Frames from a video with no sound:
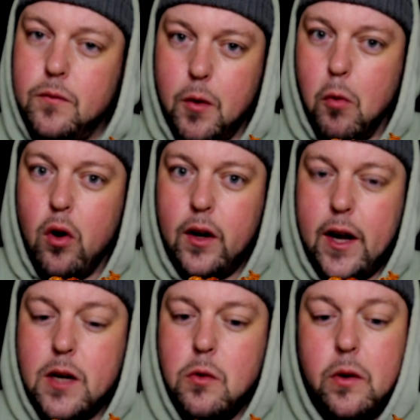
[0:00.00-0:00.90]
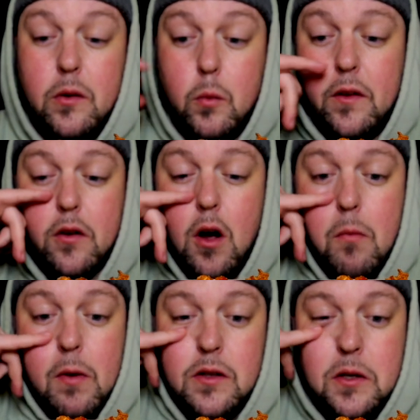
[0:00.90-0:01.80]
The more engagement with these
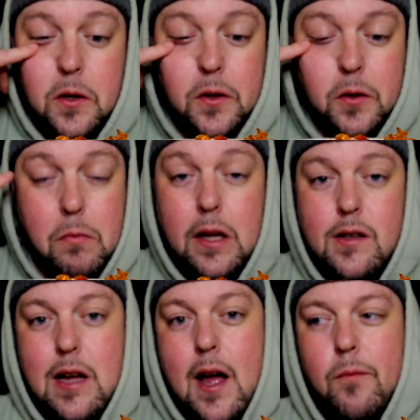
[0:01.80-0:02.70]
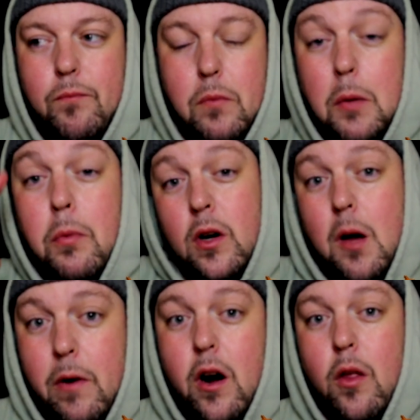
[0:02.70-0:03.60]
comments means that people are
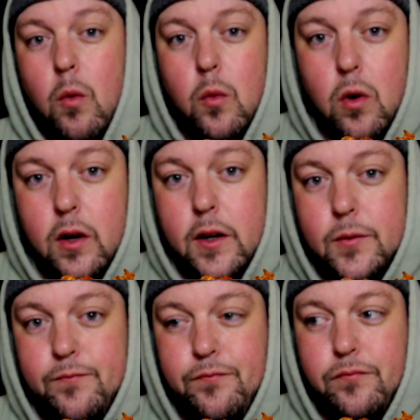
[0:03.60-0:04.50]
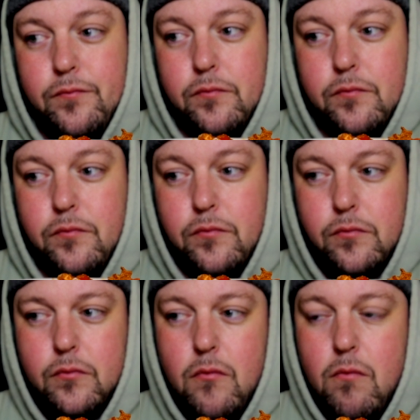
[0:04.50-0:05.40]
coming out of the woodwork
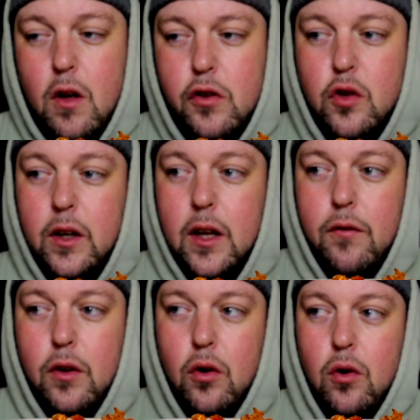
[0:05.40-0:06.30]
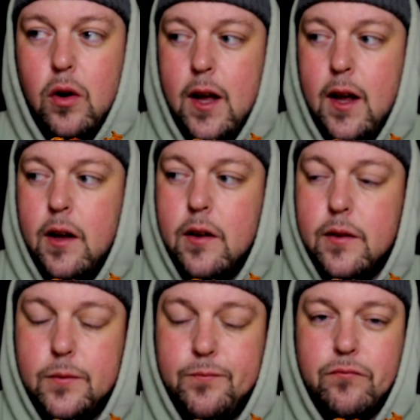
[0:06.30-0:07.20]
to give you
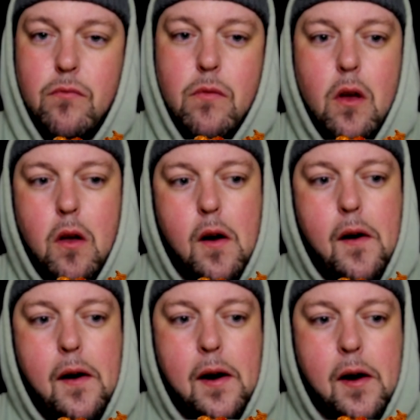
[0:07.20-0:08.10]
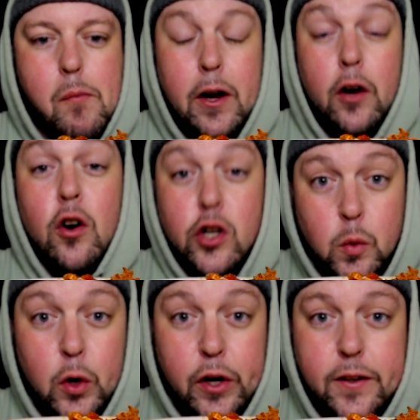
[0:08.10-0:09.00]
a encouraging
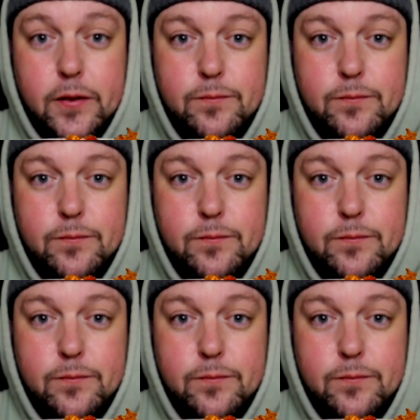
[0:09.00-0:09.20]
word.